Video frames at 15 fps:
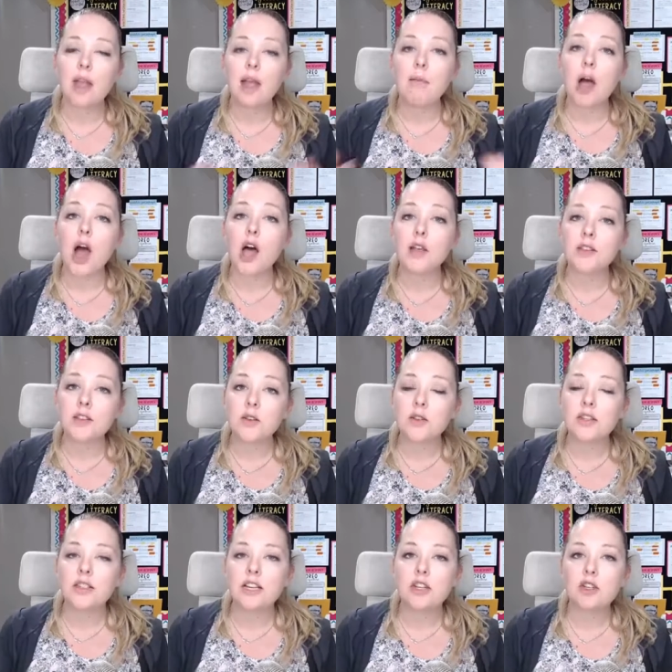I'm also
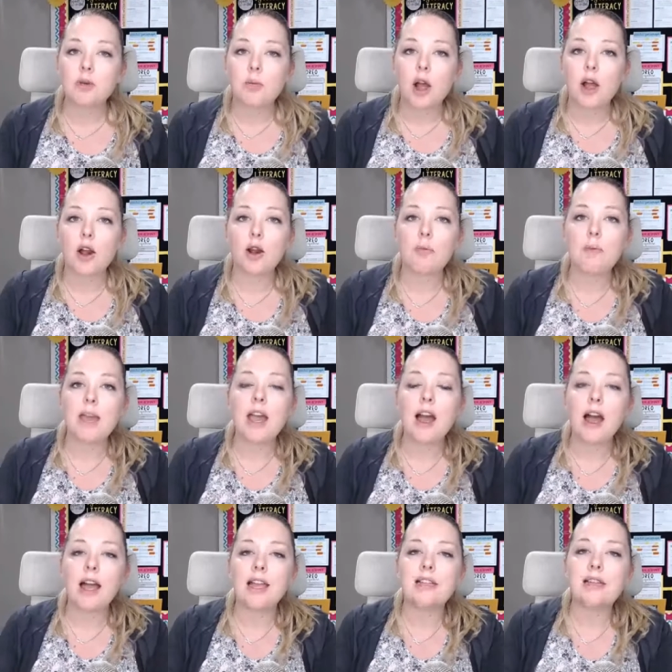the teacher blogger
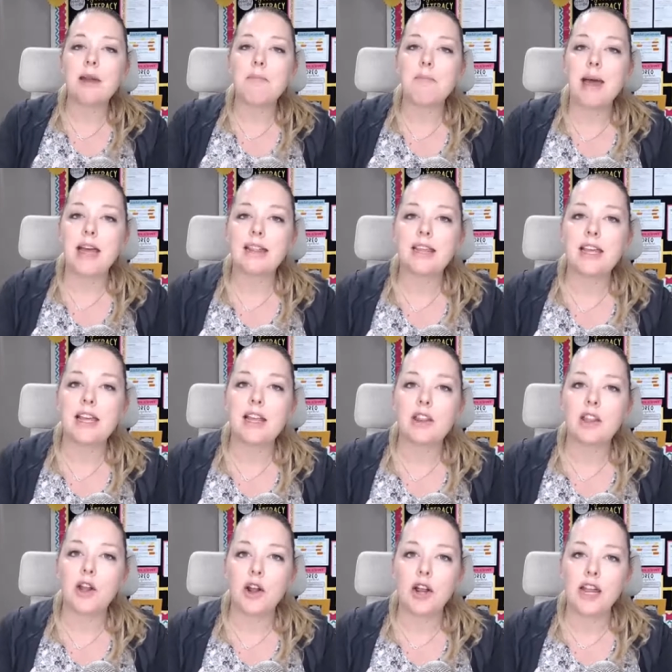behind
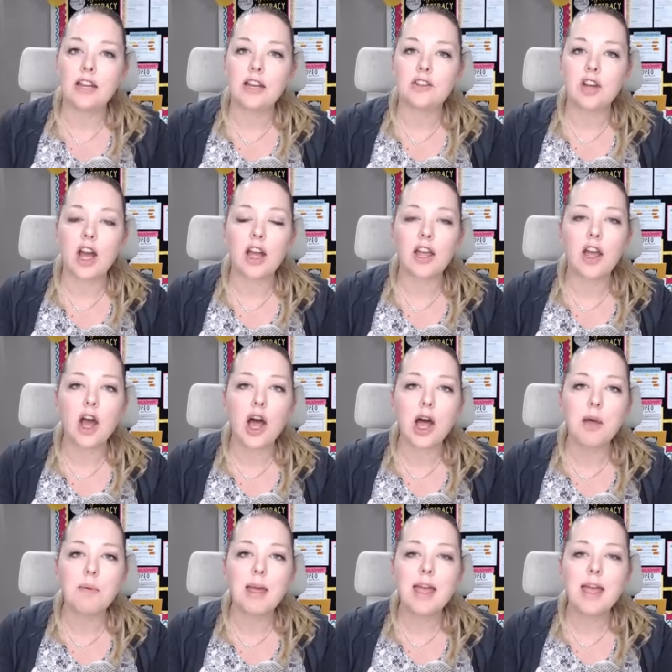madlylearning.com,